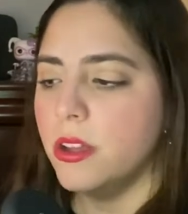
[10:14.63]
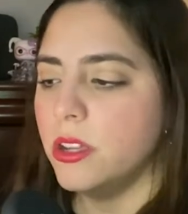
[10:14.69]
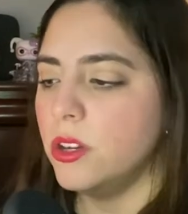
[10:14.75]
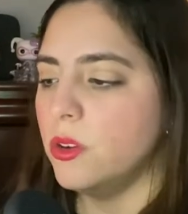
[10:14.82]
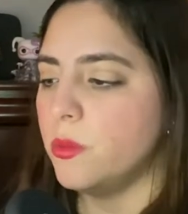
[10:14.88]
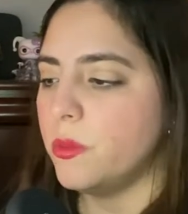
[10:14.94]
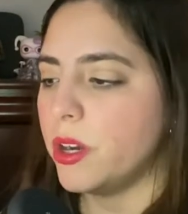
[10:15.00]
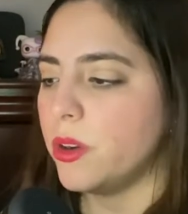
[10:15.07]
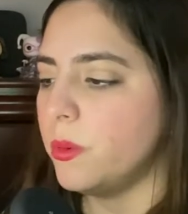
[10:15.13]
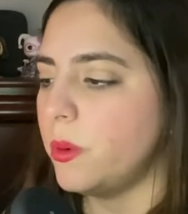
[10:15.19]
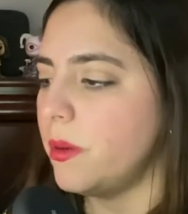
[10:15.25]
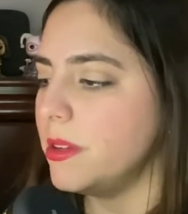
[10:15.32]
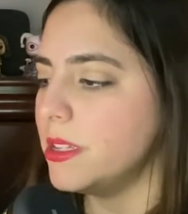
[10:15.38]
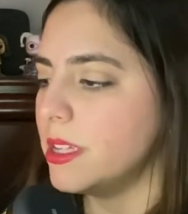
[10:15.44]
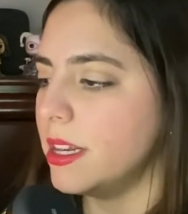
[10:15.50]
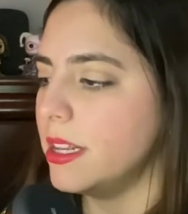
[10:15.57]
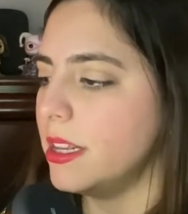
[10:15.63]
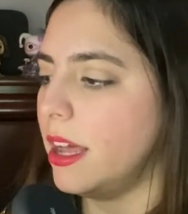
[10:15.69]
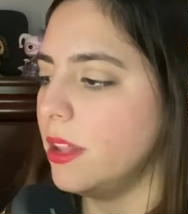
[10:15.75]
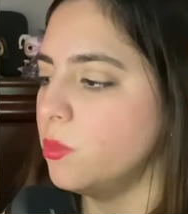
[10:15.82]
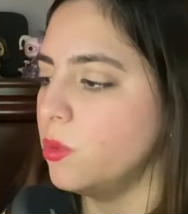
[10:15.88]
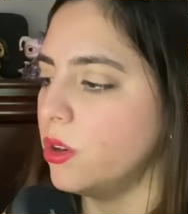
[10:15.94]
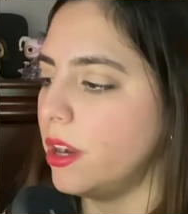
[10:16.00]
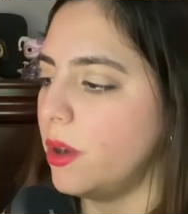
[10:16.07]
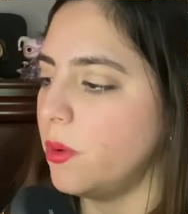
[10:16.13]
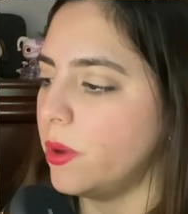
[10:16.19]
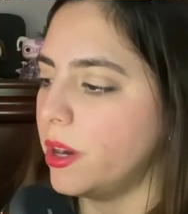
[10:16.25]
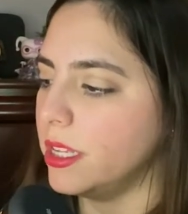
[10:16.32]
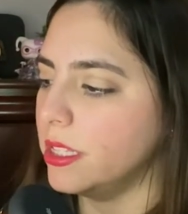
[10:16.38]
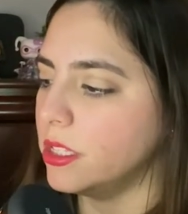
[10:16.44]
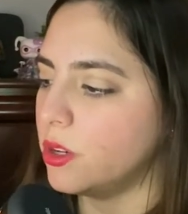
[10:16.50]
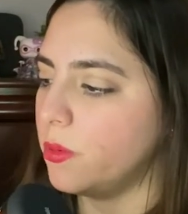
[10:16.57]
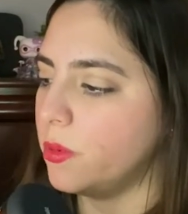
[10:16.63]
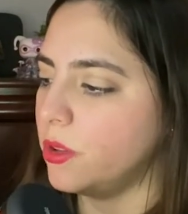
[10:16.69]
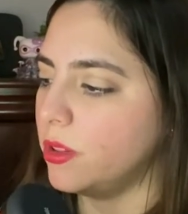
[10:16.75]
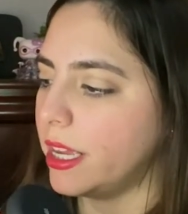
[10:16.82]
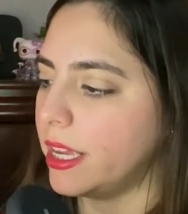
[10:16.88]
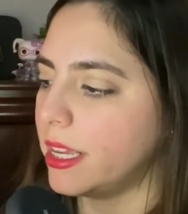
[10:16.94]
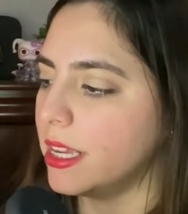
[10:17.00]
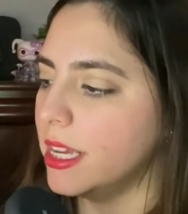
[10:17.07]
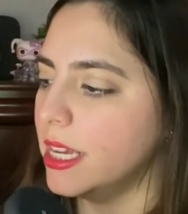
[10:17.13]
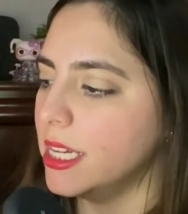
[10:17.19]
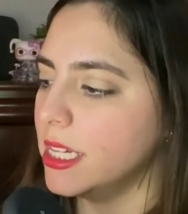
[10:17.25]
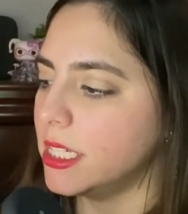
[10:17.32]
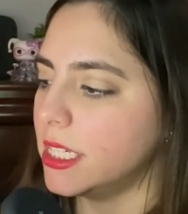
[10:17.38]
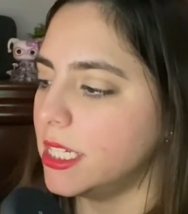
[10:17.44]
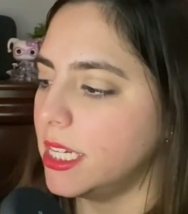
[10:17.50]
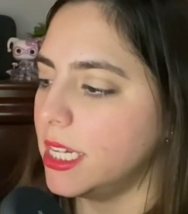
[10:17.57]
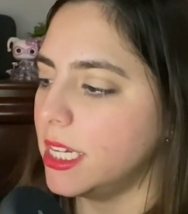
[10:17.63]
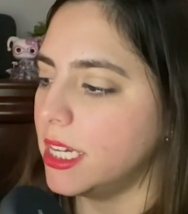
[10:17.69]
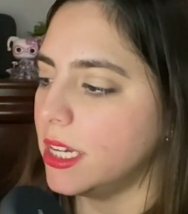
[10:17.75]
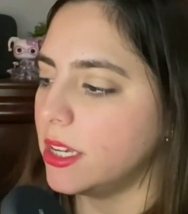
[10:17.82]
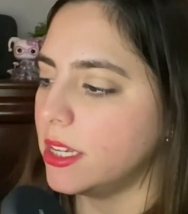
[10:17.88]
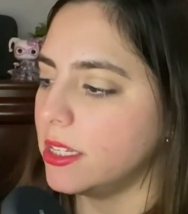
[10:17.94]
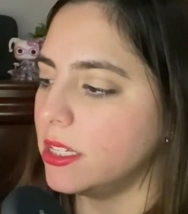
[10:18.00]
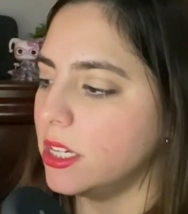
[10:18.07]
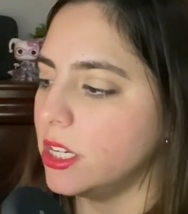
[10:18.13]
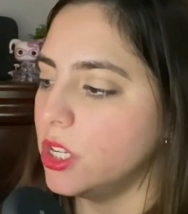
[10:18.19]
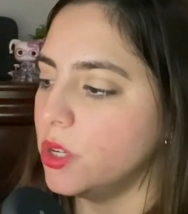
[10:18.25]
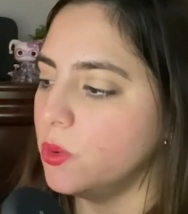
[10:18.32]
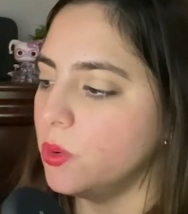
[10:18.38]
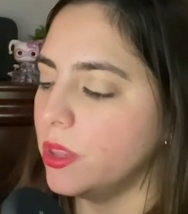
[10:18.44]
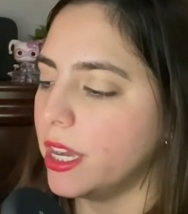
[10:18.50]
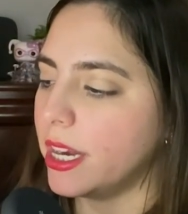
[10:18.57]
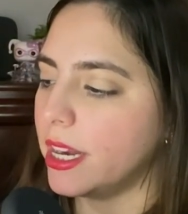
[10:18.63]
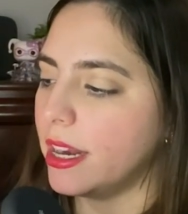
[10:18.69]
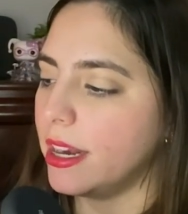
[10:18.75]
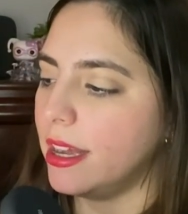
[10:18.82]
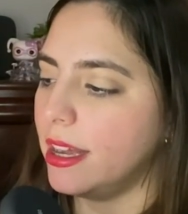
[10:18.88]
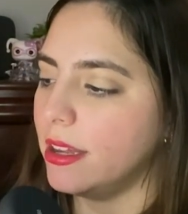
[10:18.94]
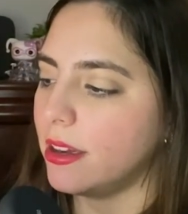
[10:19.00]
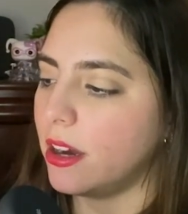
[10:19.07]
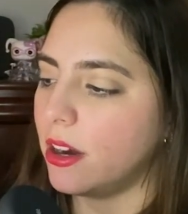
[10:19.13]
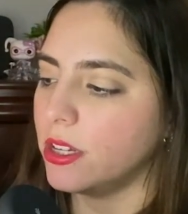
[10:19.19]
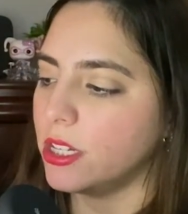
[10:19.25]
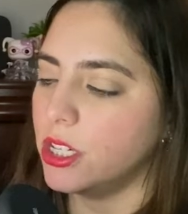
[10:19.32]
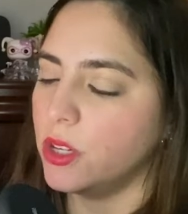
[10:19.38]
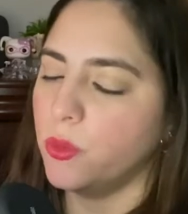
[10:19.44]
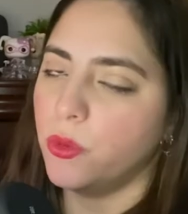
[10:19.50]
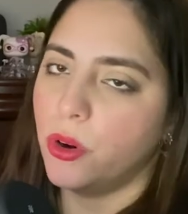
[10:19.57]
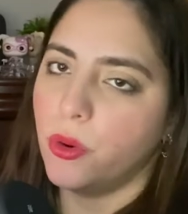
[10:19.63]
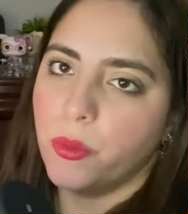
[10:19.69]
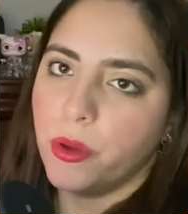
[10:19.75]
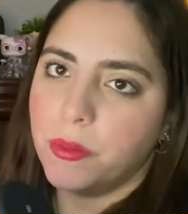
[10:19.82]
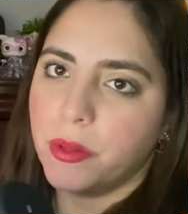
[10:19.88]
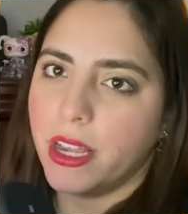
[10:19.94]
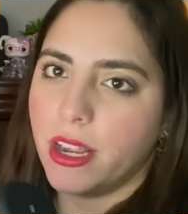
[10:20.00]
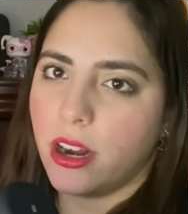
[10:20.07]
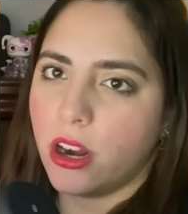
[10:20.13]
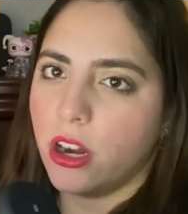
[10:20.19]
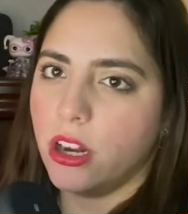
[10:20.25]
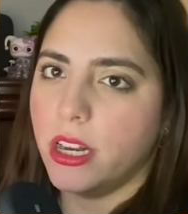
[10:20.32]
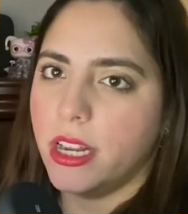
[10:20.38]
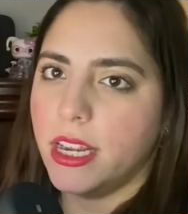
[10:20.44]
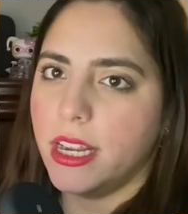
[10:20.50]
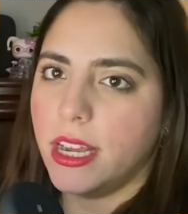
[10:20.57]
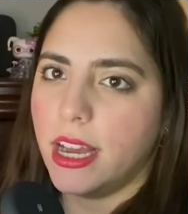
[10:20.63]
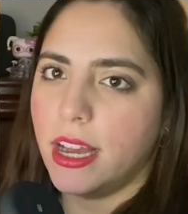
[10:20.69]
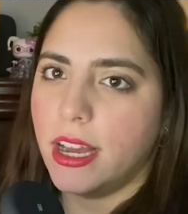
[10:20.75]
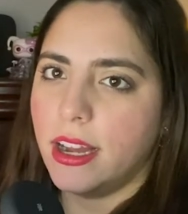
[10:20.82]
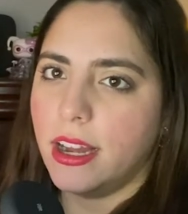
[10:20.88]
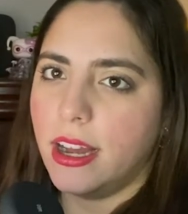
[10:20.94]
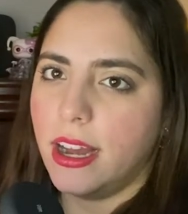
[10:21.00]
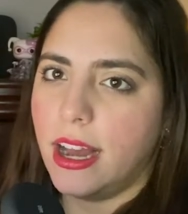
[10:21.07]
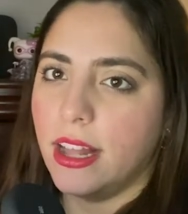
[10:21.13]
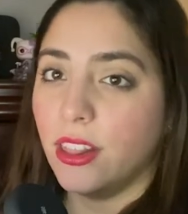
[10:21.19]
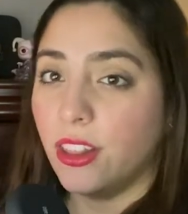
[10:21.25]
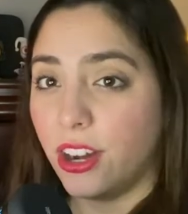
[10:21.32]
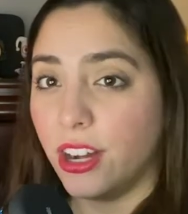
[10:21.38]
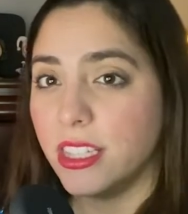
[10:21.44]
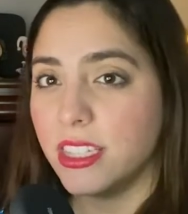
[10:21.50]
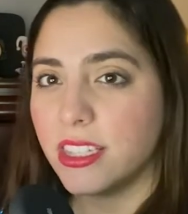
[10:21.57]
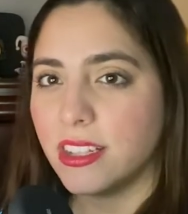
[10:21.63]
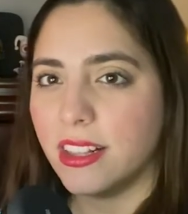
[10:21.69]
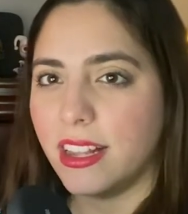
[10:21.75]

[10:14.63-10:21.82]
You know, Margot Robbie said at one at one interview like she knew that she won't be playing Harley a lot.